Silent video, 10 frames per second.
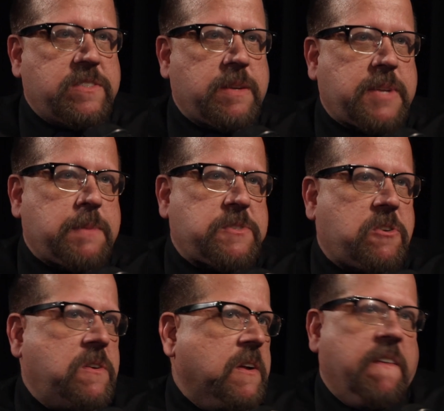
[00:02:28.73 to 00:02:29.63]
Sometimes
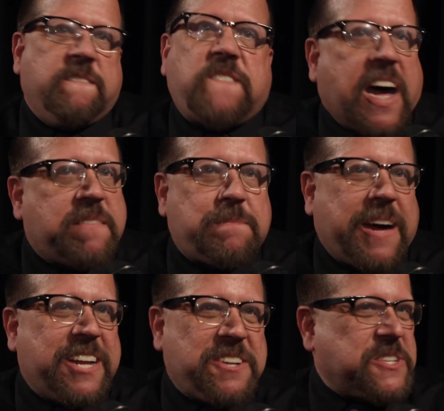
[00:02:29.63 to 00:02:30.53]
they're
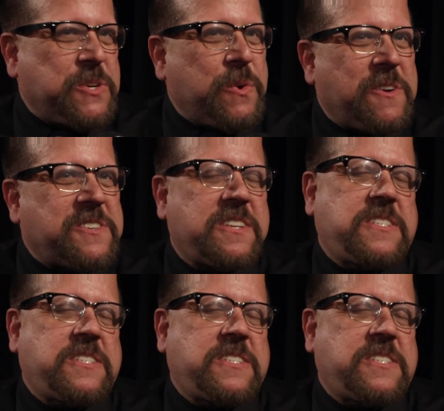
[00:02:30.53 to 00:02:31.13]
5-mile tours.